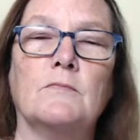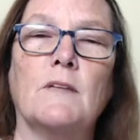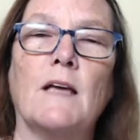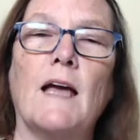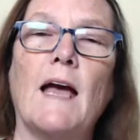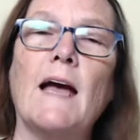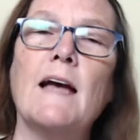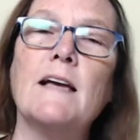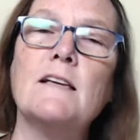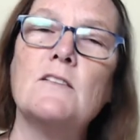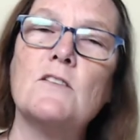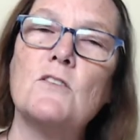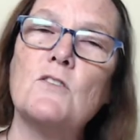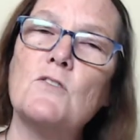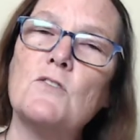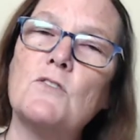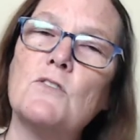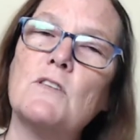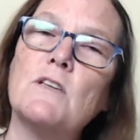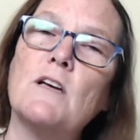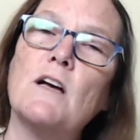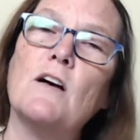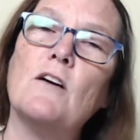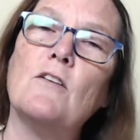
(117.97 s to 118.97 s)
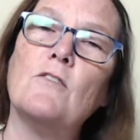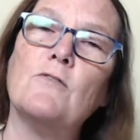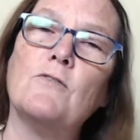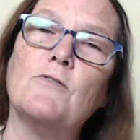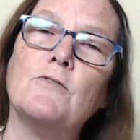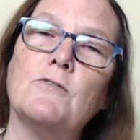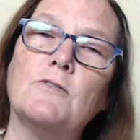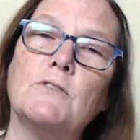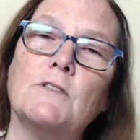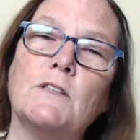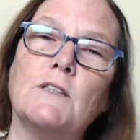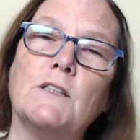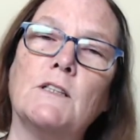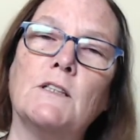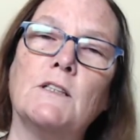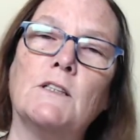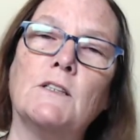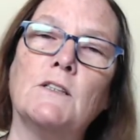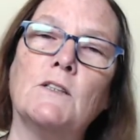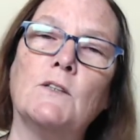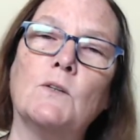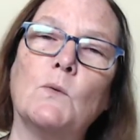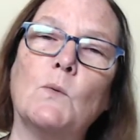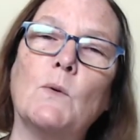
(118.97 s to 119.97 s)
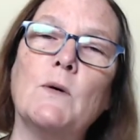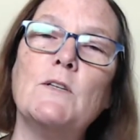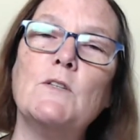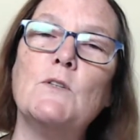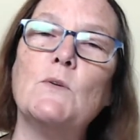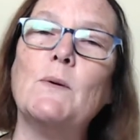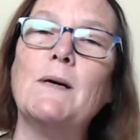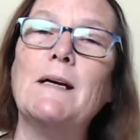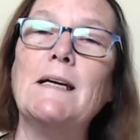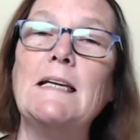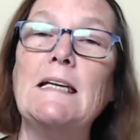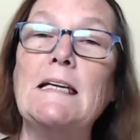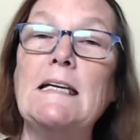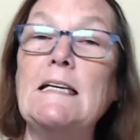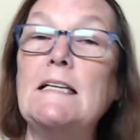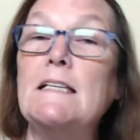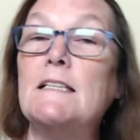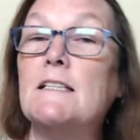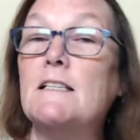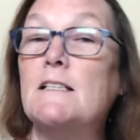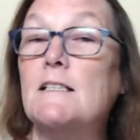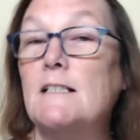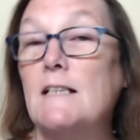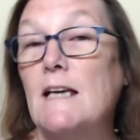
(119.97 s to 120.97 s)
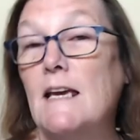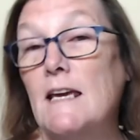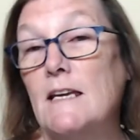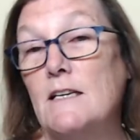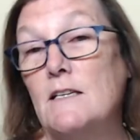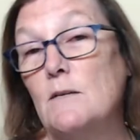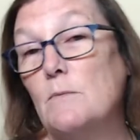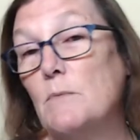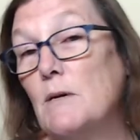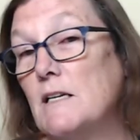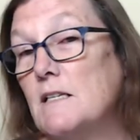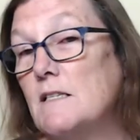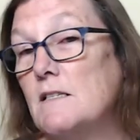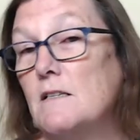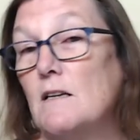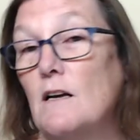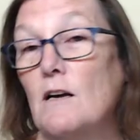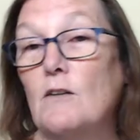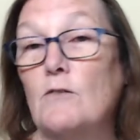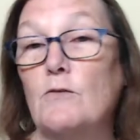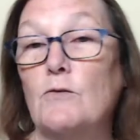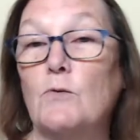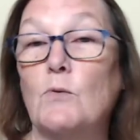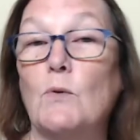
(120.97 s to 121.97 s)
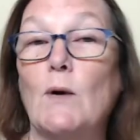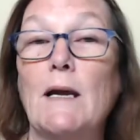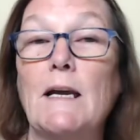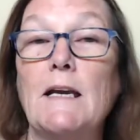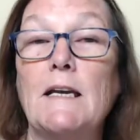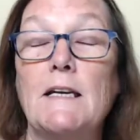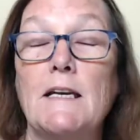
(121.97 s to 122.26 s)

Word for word: Ask yourself, What do I need to say to myself right